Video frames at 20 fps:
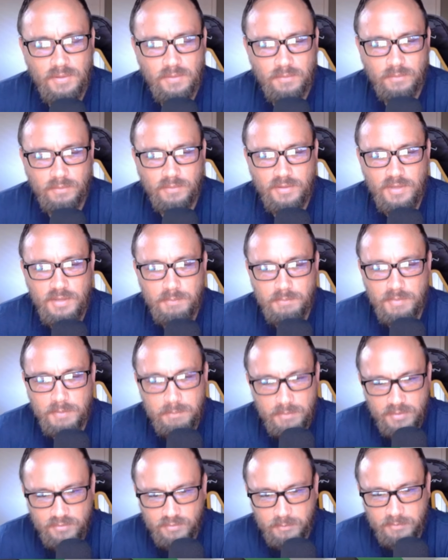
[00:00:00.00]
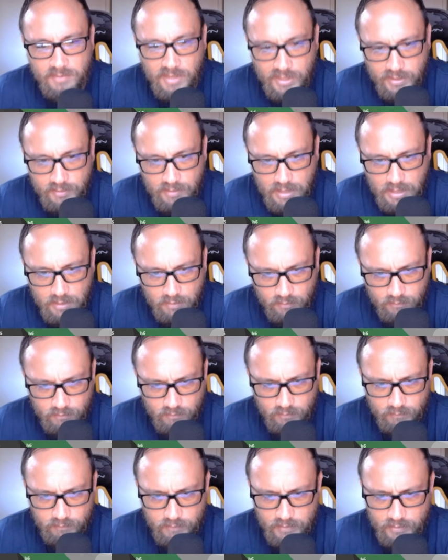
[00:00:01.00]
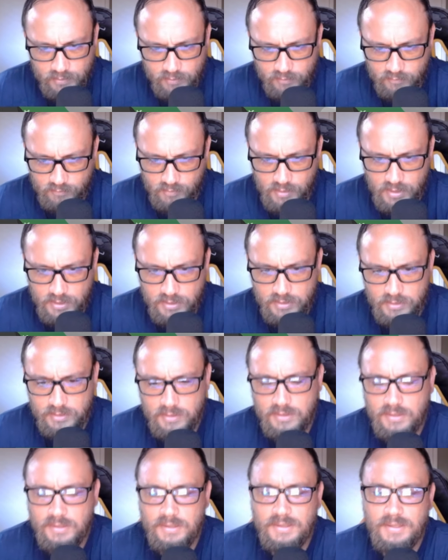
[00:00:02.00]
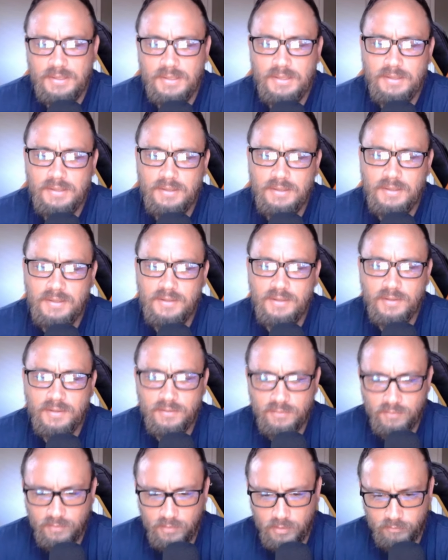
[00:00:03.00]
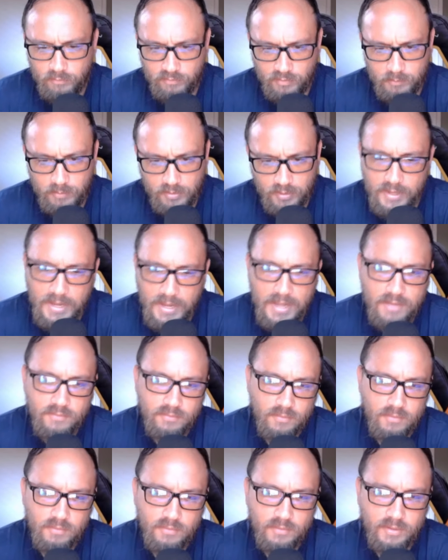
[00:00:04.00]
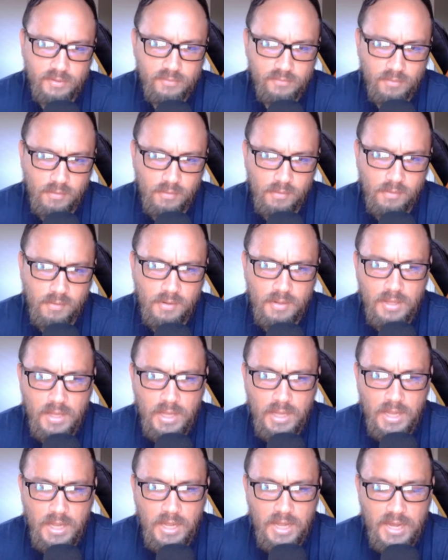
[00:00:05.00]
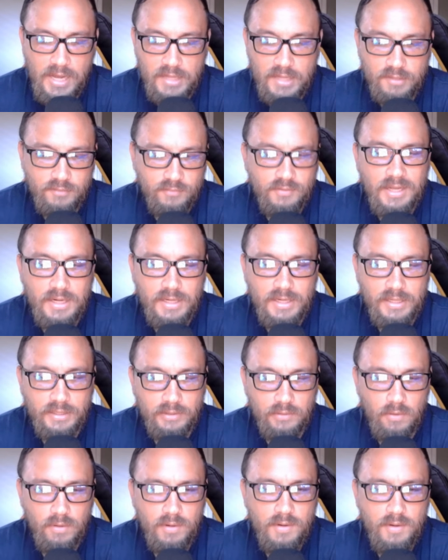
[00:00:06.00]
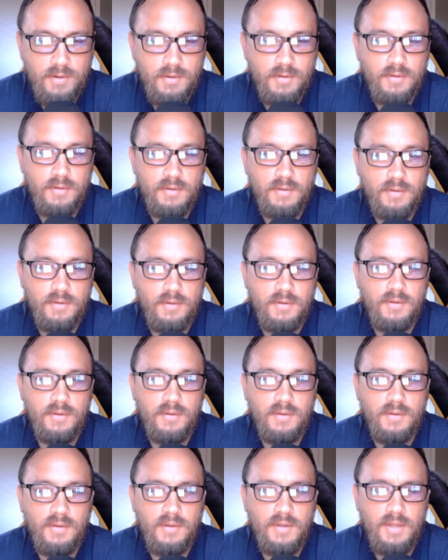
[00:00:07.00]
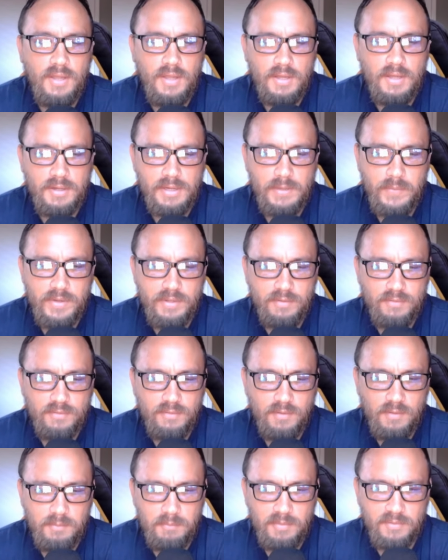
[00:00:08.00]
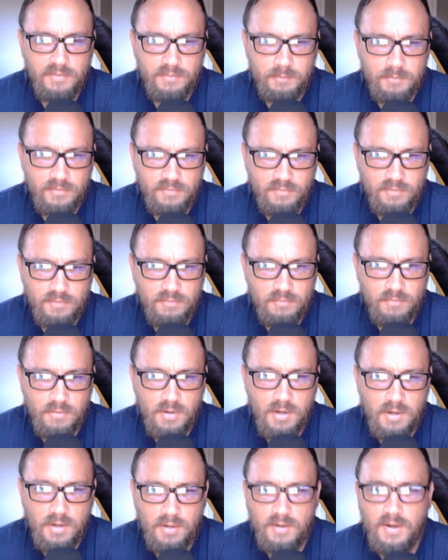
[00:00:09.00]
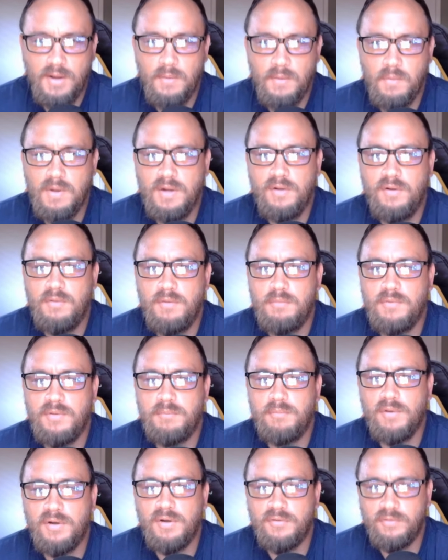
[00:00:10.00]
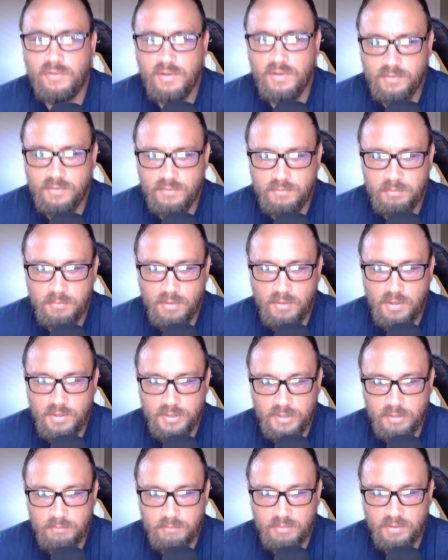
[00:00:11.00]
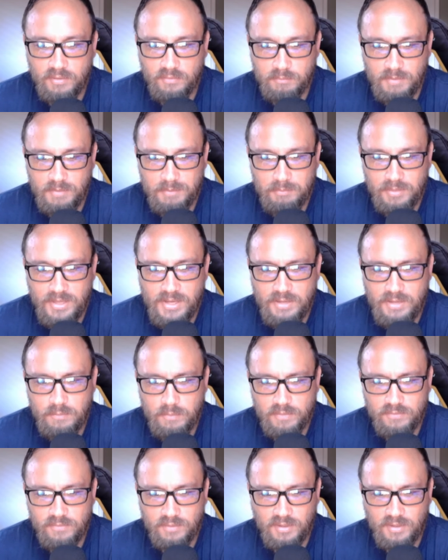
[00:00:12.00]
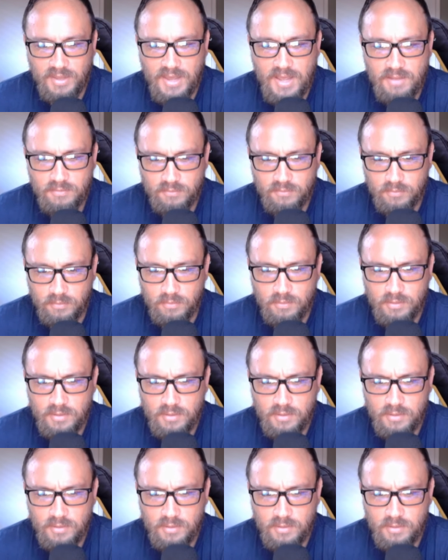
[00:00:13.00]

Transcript: keep my bishop tied down to defending this knight until I was able to castle. And so I just kind of ignored it, and I went bishop to c4. I wanted to put pressure on this pawn here because my plan was to castle,